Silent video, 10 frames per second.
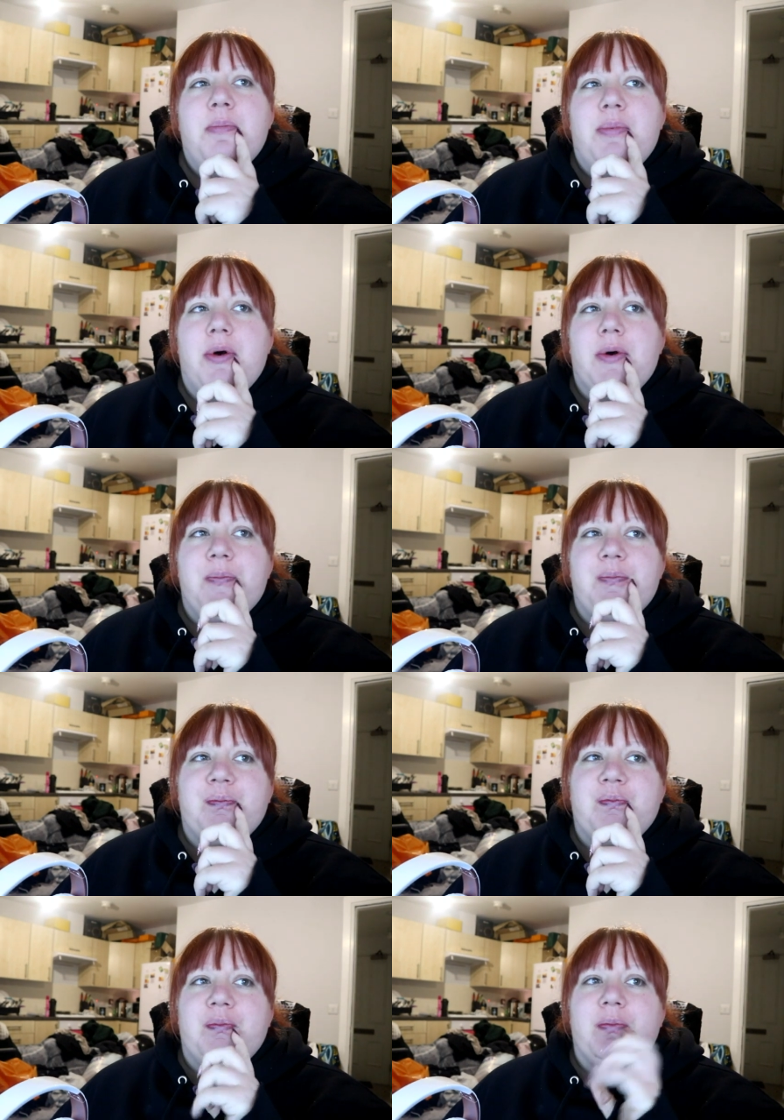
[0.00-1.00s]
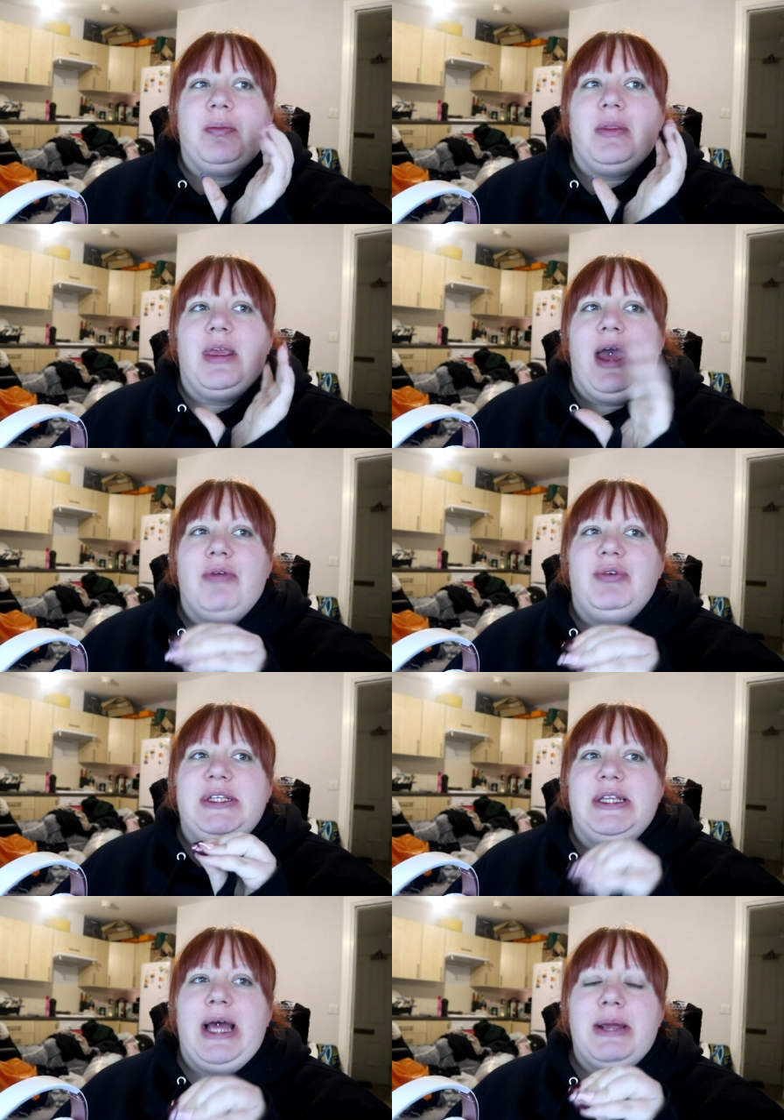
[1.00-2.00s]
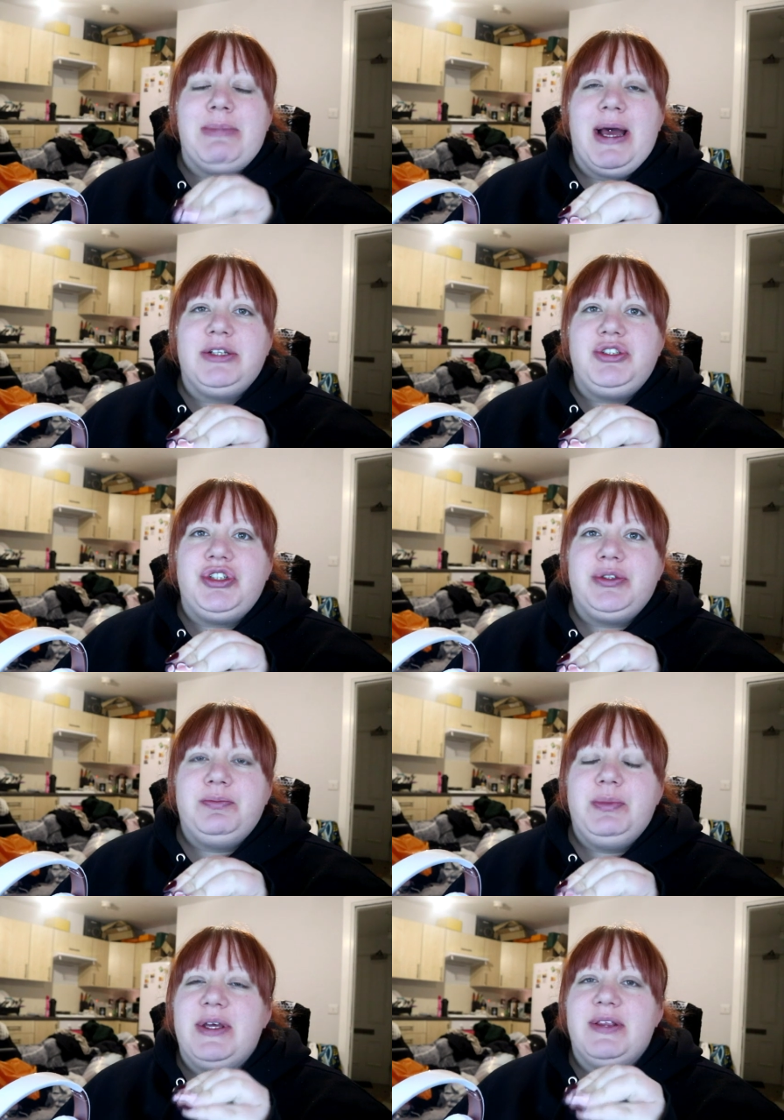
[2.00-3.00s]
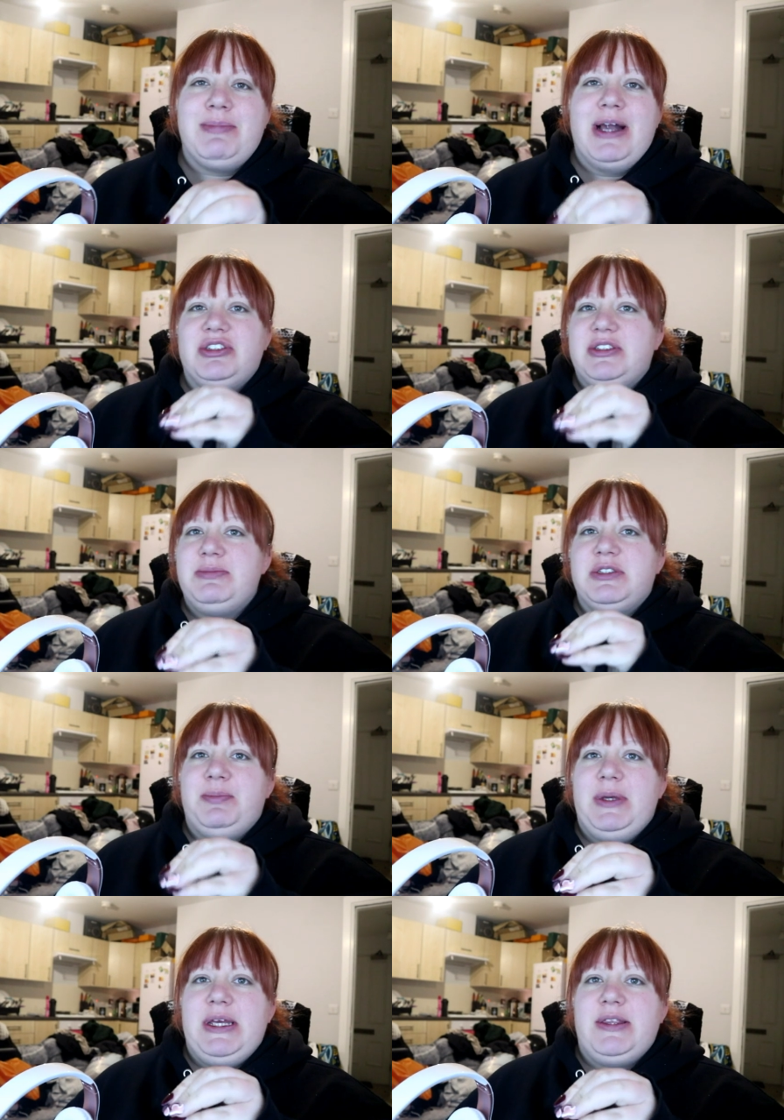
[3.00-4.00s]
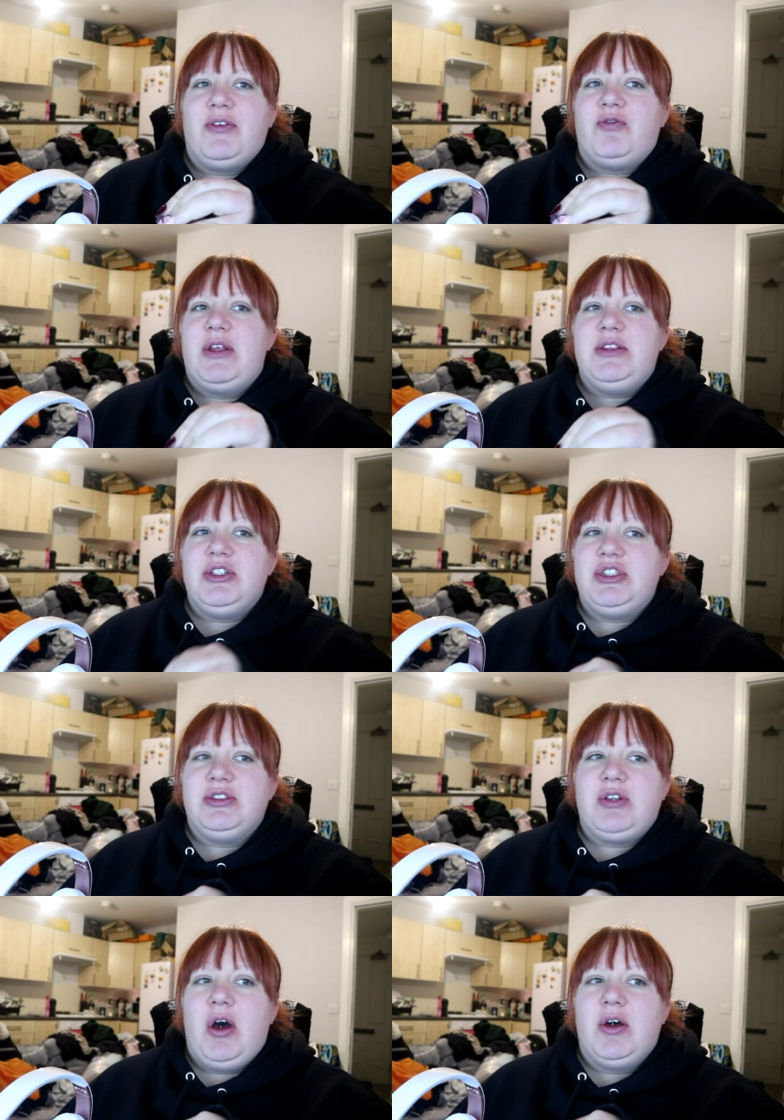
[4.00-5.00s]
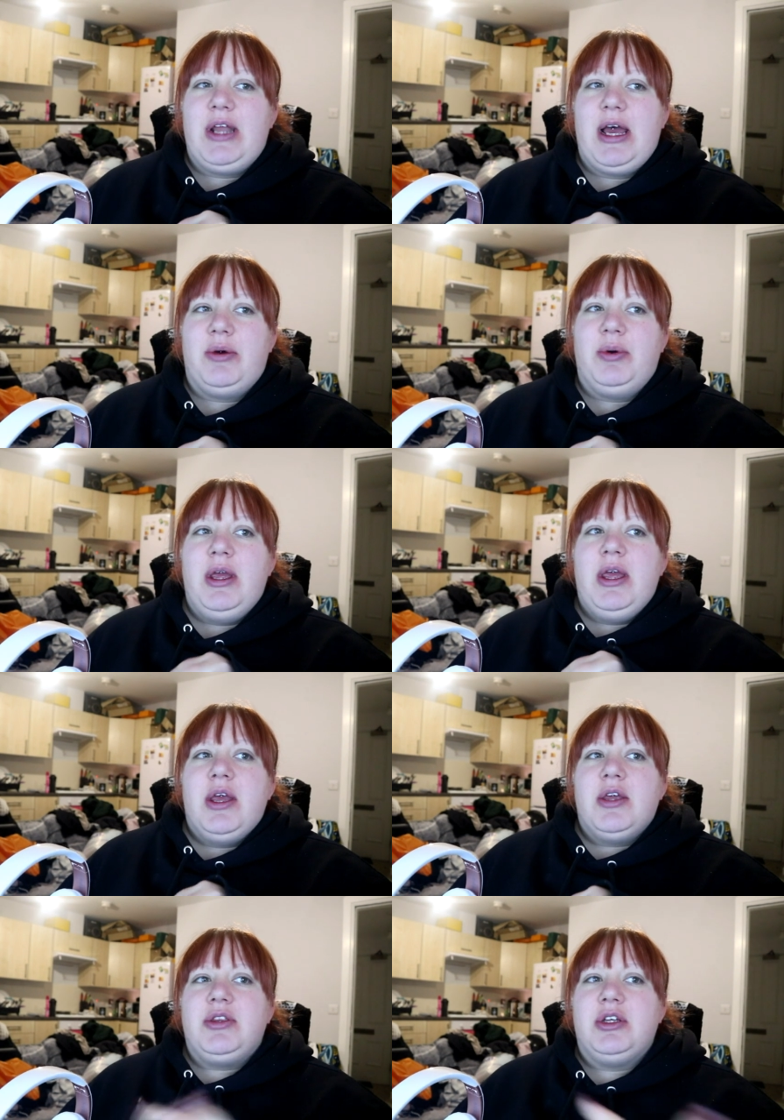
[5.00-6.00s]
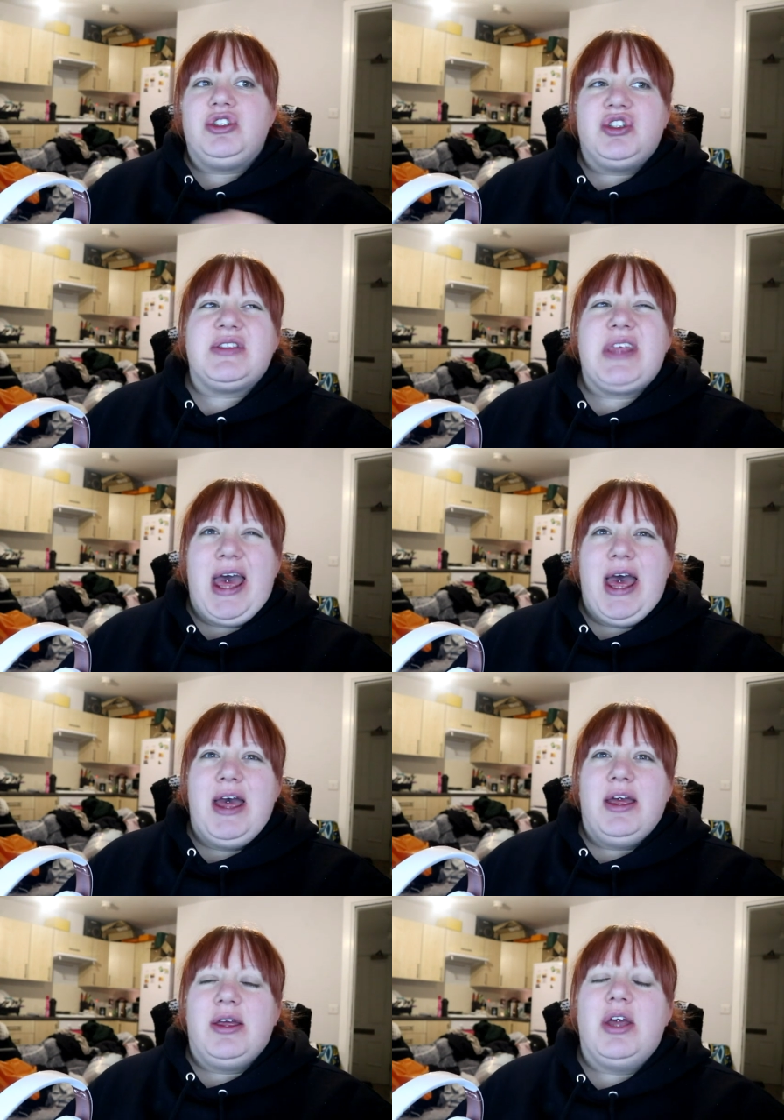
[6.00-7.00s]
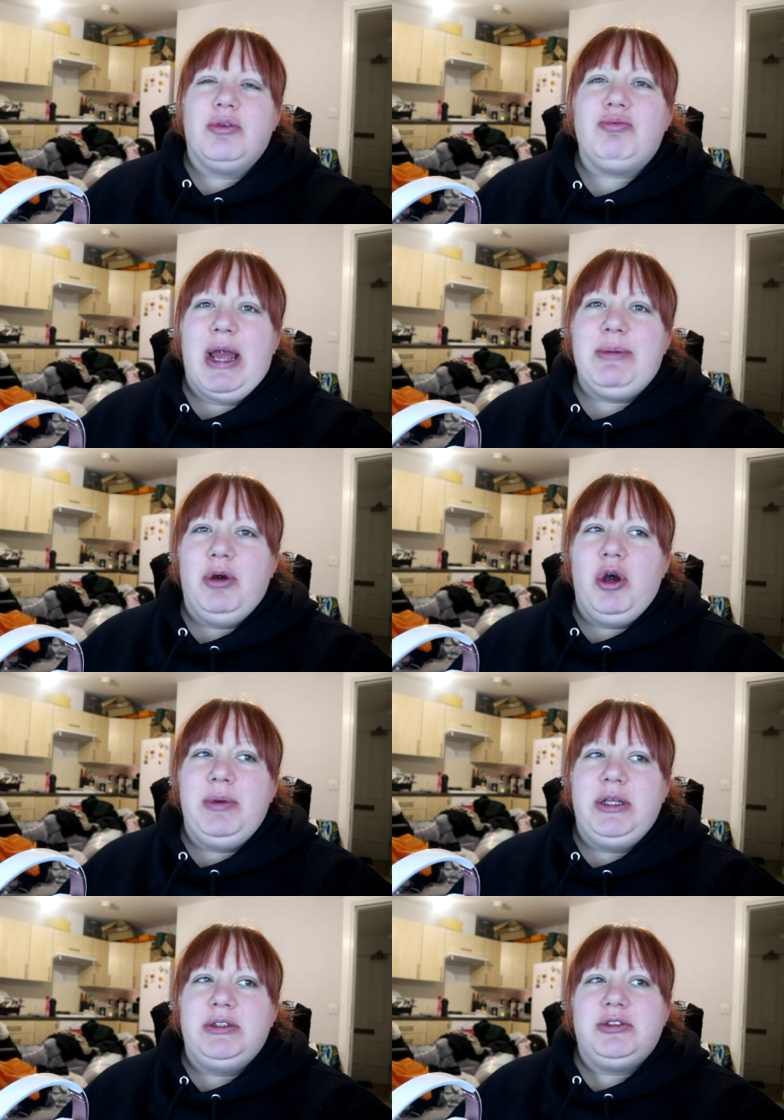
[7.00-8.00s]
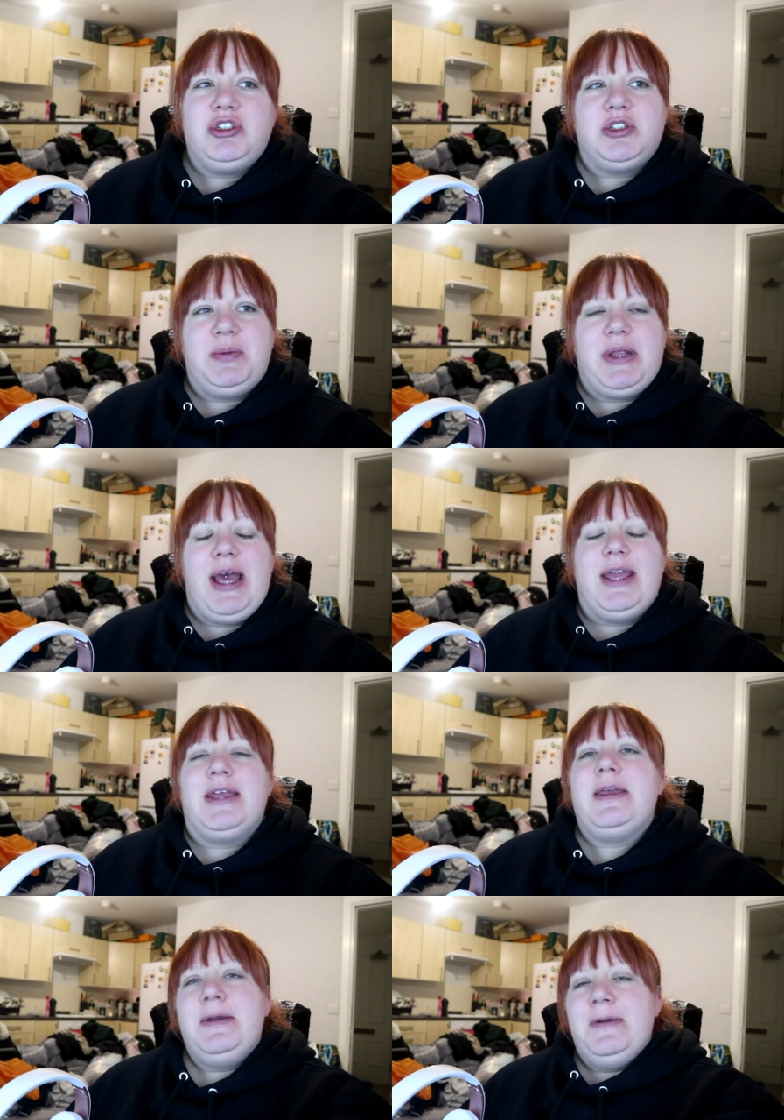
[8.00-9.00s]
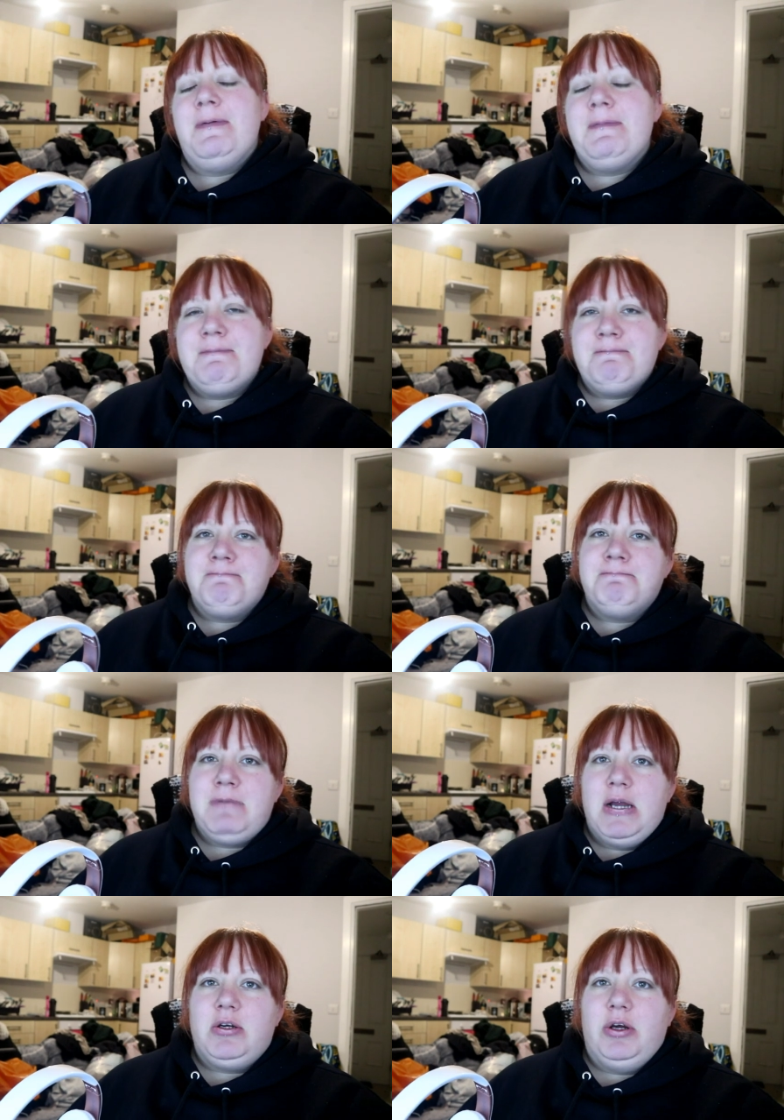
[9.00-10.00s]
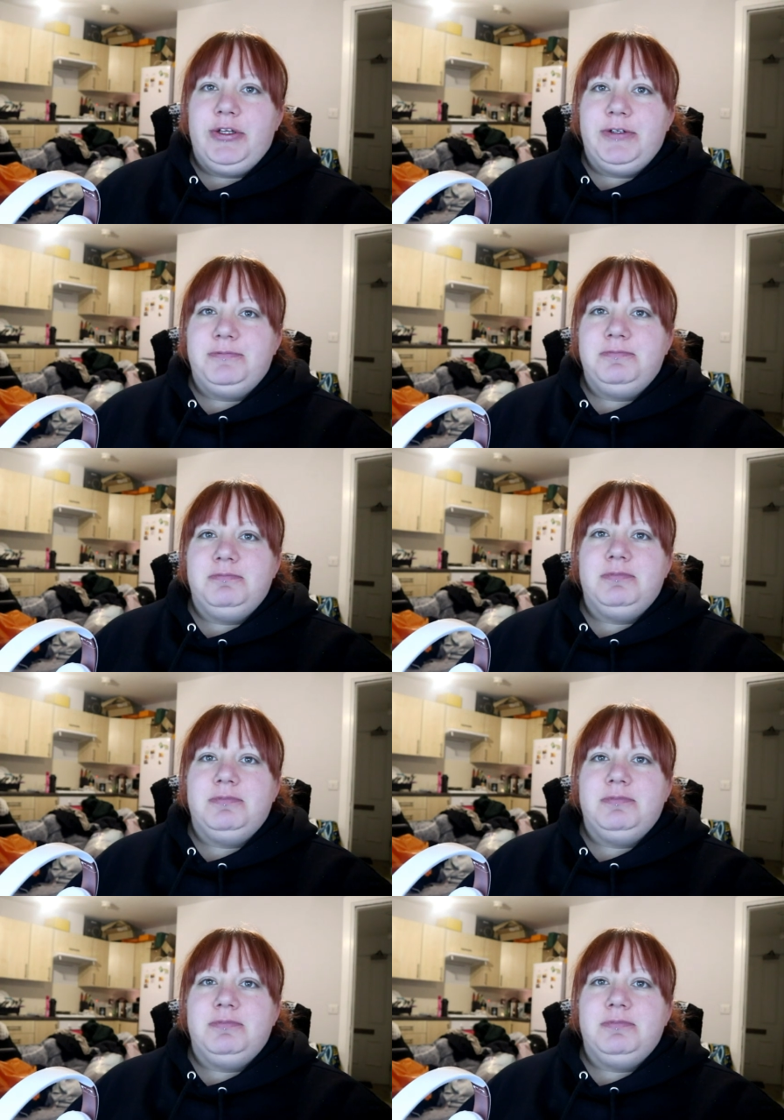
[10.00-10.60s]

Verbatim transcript: But I really like Madge because Madge seems to be this friend that she's got now that's just there at the right moment to just be like, I got you.